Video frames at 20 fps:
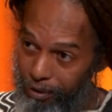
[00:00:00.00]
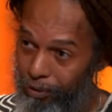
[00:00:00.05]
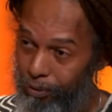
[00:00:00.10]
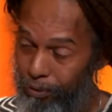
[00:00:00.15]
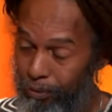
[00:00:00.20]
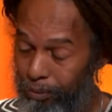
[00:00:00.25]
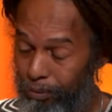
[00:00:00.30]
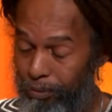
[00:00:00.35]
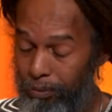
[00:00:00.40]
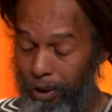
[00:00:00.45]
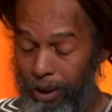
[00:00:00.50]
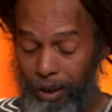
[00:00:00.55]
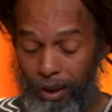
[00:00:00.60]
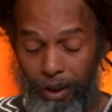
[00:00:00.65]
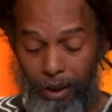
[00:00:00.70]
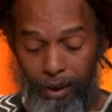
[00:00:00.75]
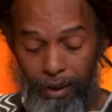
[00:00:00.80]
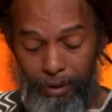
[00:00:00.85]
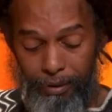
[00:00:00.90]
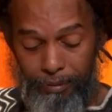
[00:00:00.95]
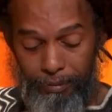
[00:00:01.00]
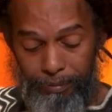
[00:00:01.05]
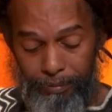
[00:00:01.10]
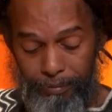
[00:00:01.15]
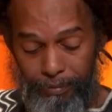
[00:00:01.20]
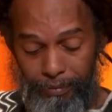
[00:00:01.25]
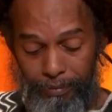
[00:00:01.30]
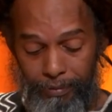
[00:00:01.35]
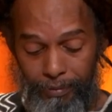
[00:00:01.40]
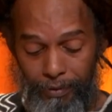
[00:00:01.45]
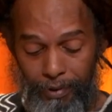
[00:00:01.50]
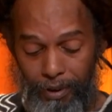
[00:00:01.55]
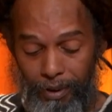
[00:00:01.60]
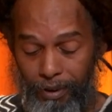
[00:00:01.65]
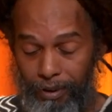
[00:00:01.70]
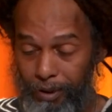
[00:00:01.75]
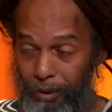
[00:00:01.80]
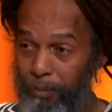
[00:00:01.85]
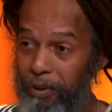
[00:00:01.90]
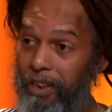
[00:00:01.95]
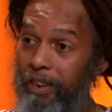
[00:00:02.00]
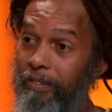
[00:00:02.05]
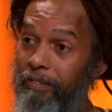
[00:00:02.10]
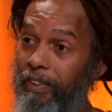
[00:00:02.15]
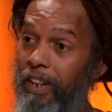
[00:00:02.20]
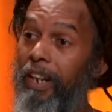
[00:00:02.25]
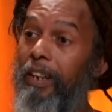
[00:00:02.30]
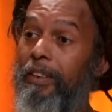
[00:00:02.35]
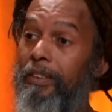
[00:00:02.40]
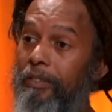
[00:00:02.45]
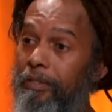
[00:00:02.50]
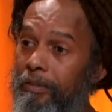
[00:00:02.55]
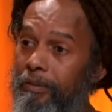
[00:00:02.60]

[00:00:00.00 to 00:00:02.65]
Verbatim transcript: to, uh, to be divine,